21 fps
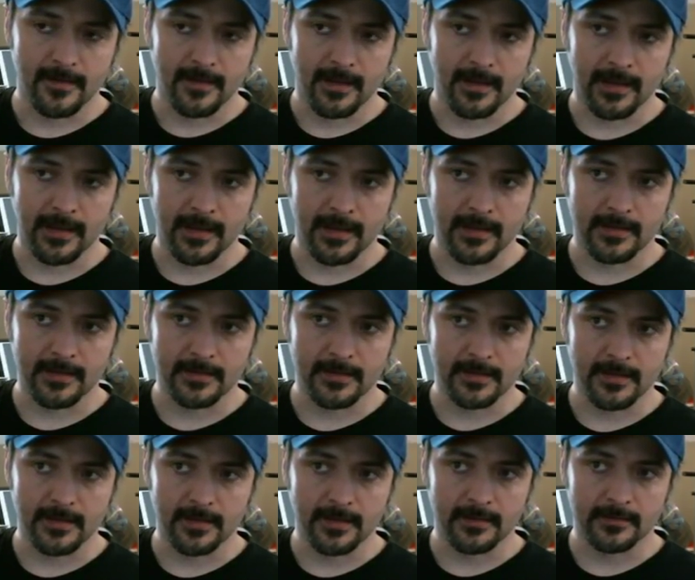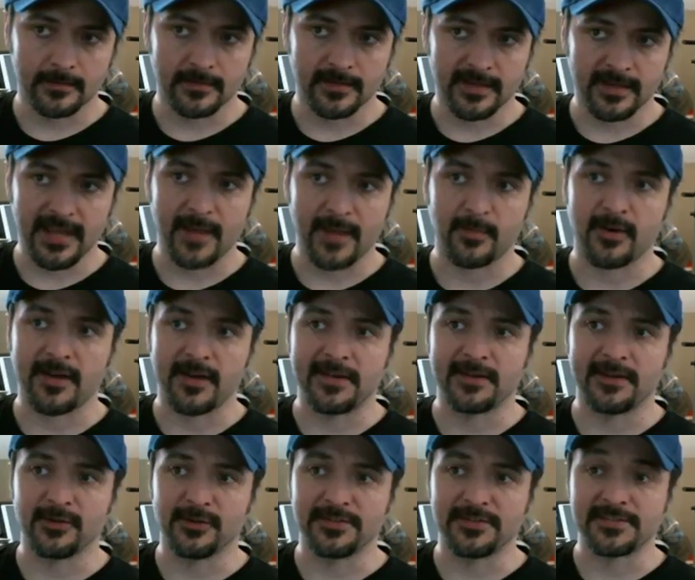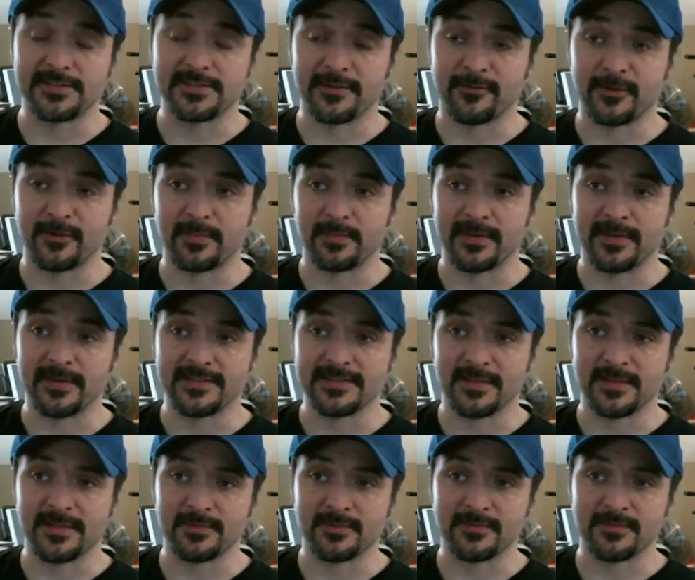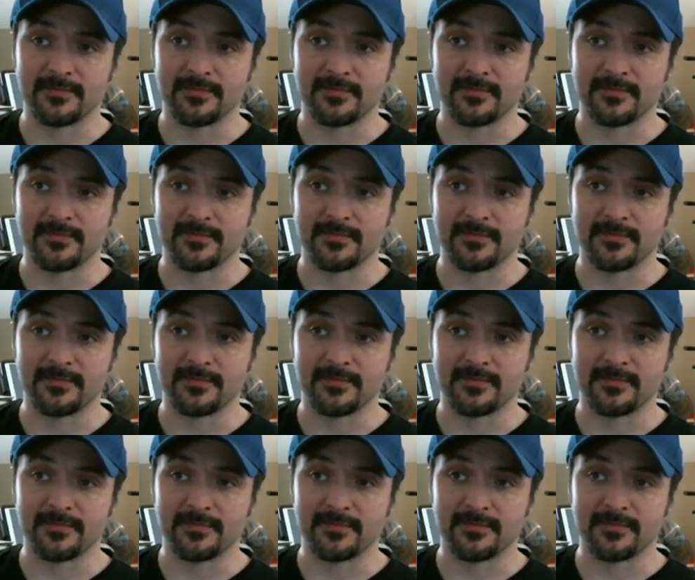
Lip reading: and the camera angle is different because I